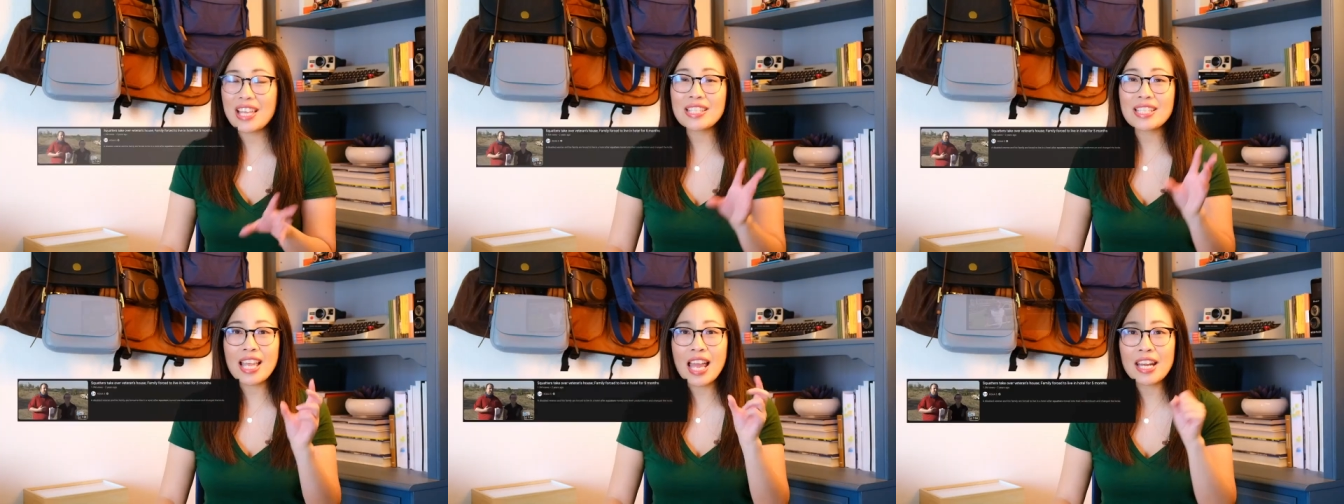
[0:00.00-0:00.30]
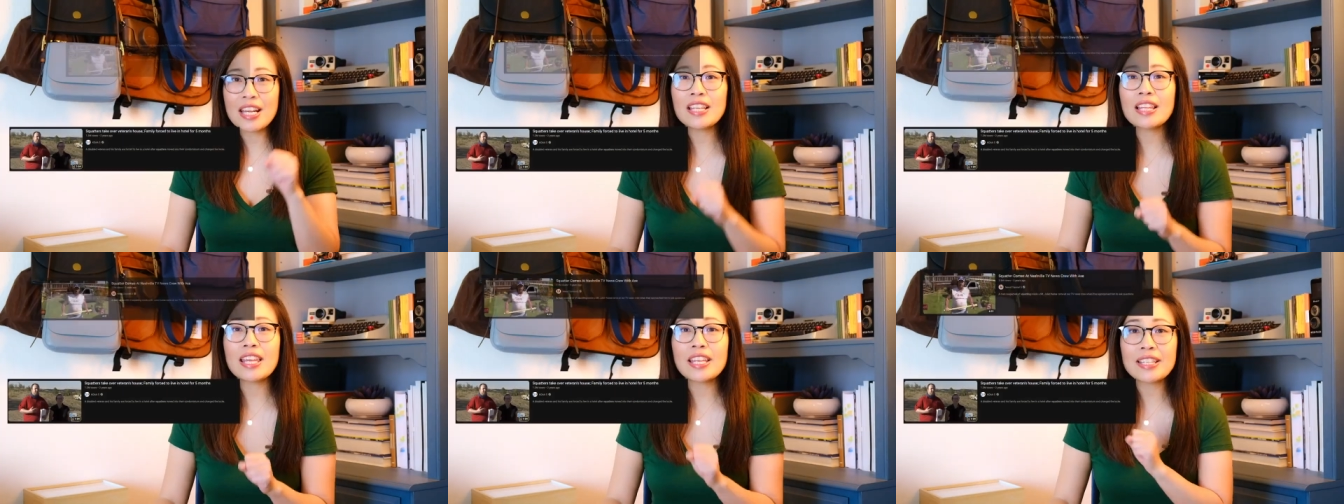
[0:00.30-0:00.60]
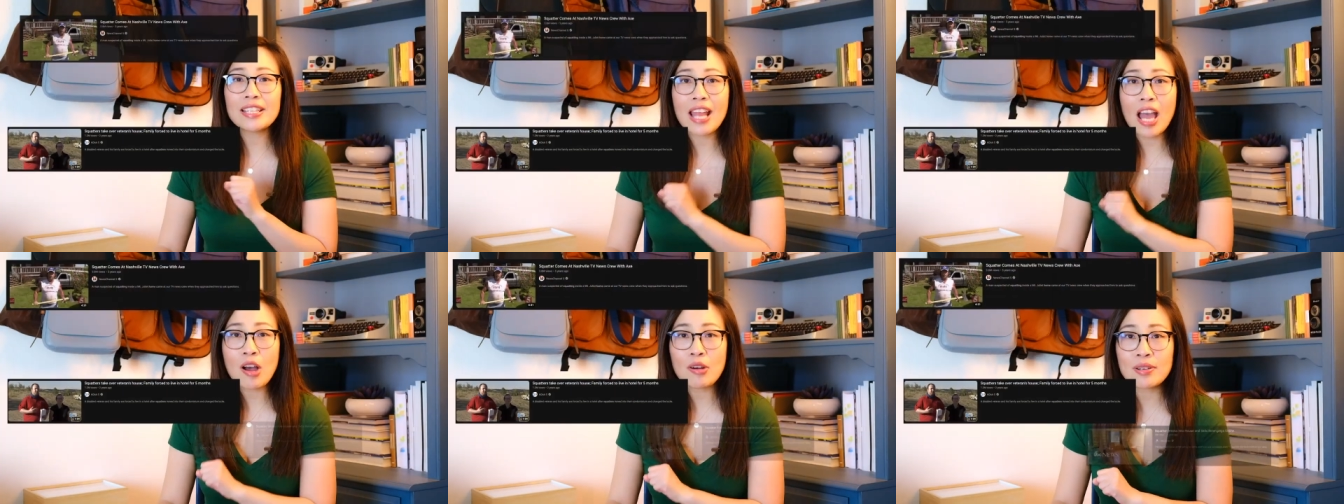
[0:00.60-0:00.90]
It's kind of
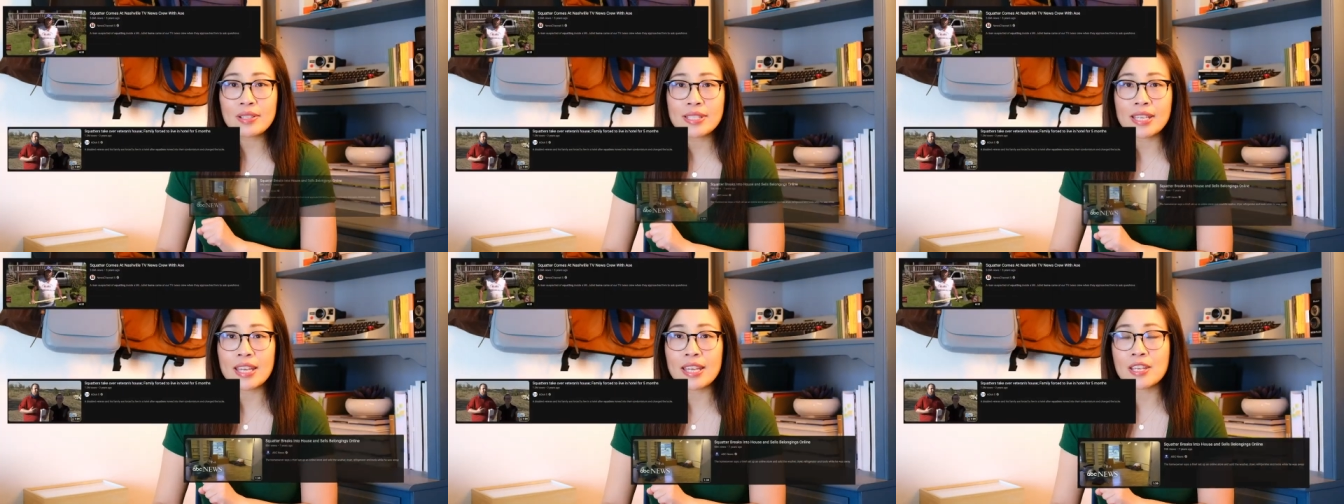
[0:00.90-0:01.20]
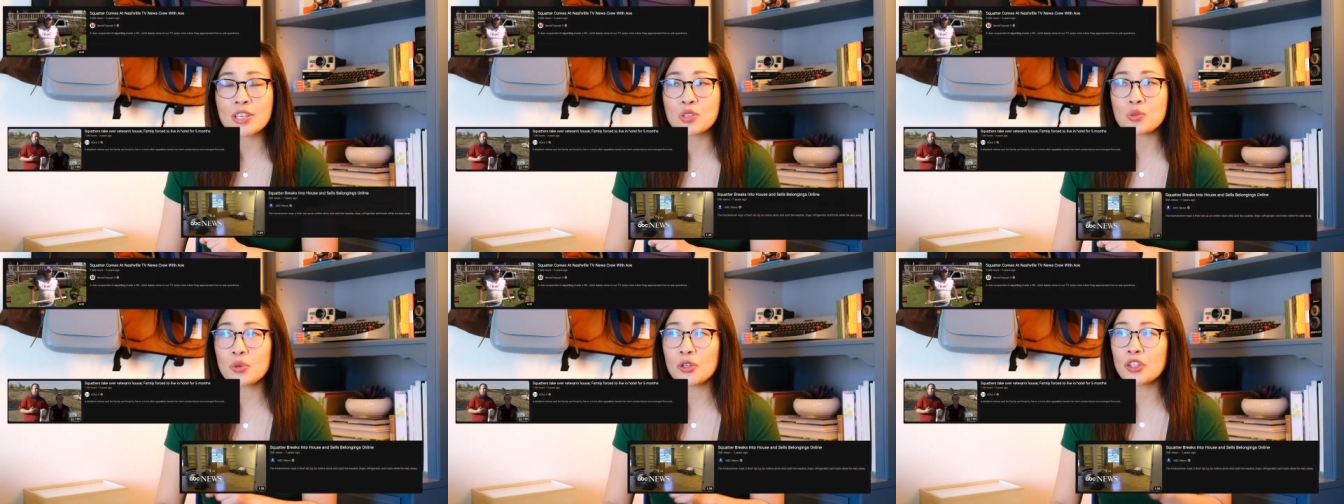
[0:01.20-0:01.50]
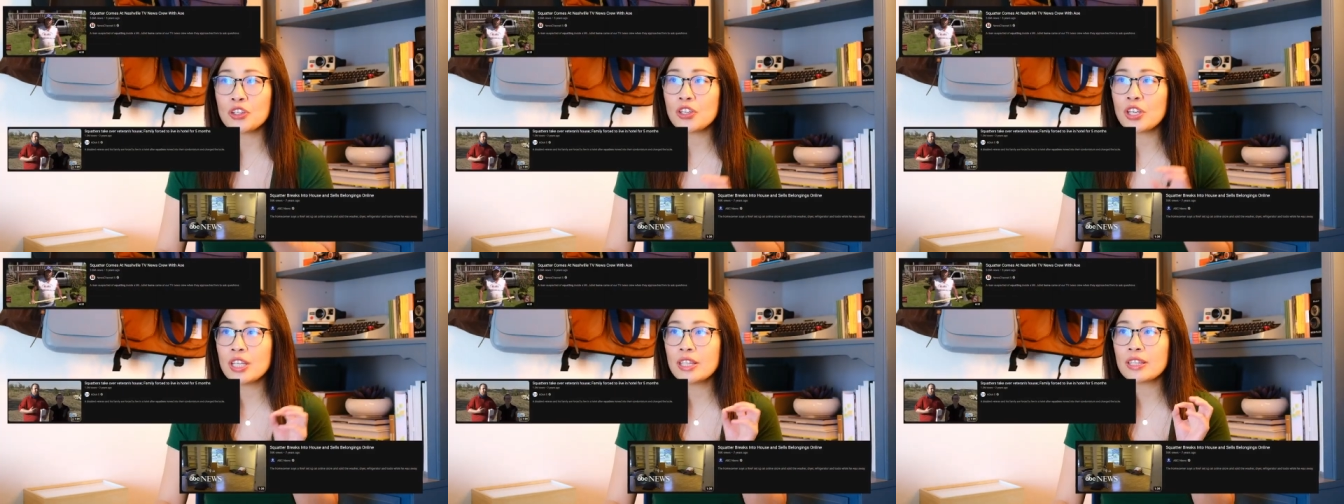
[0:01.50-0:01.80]
like nowadays where
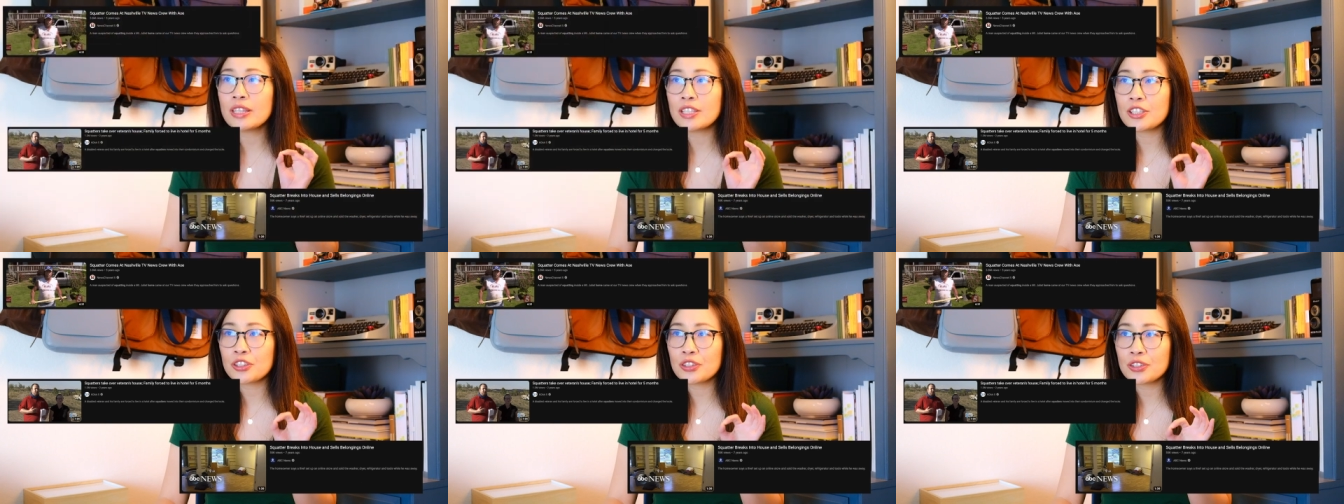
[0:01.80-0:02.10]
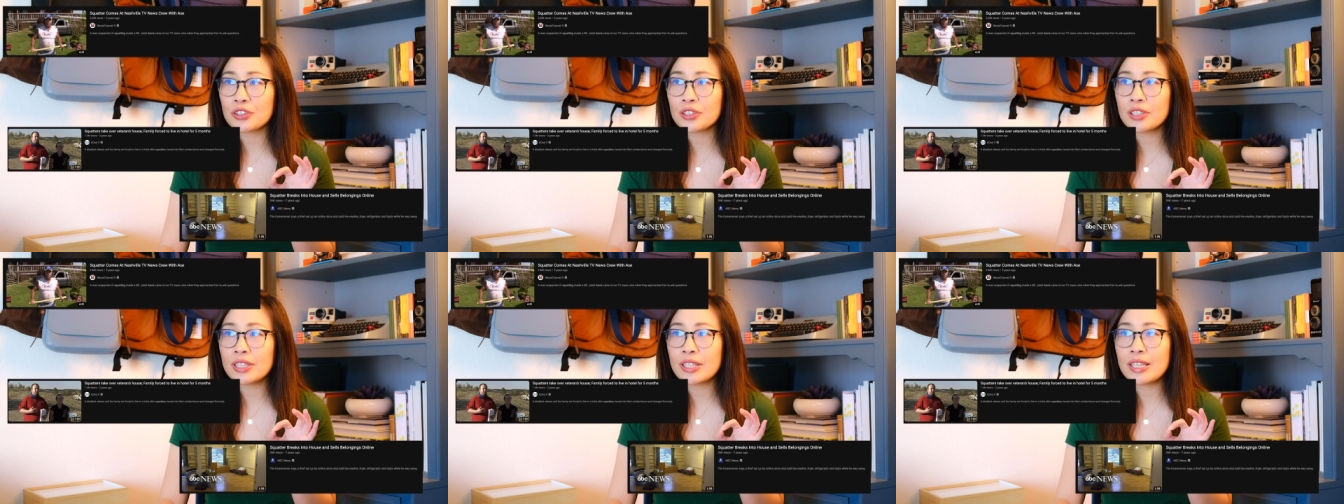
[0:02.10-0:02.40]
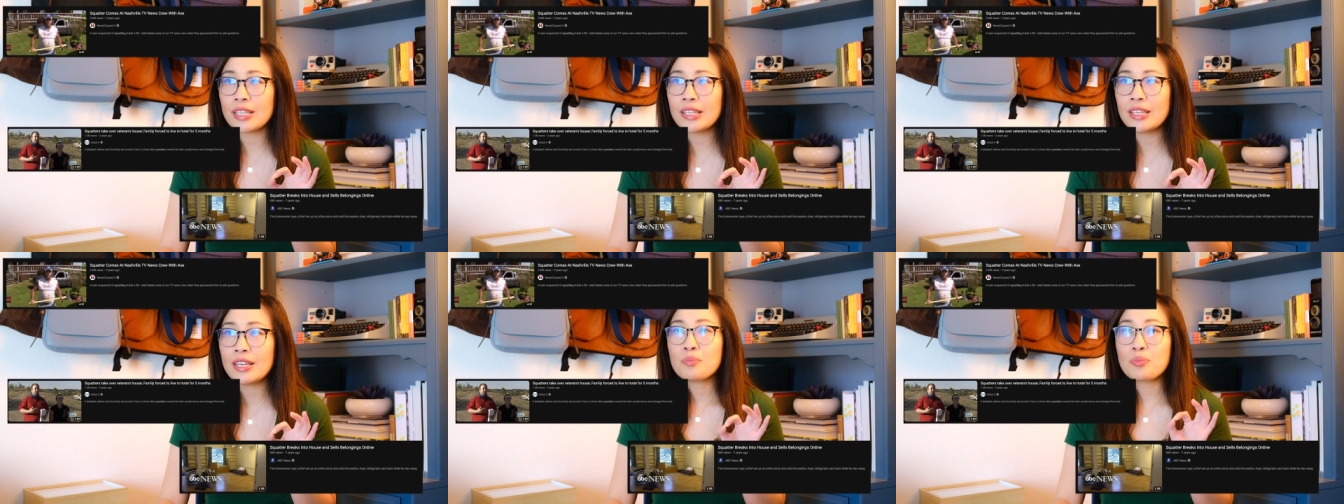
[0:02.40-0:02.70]
you can
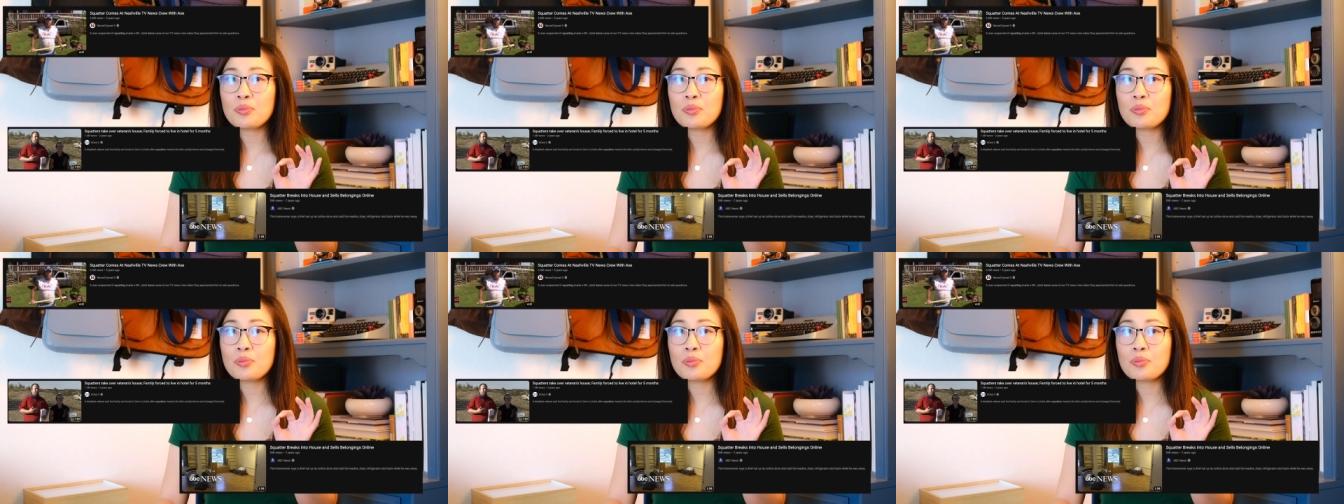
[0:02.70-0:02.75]
literally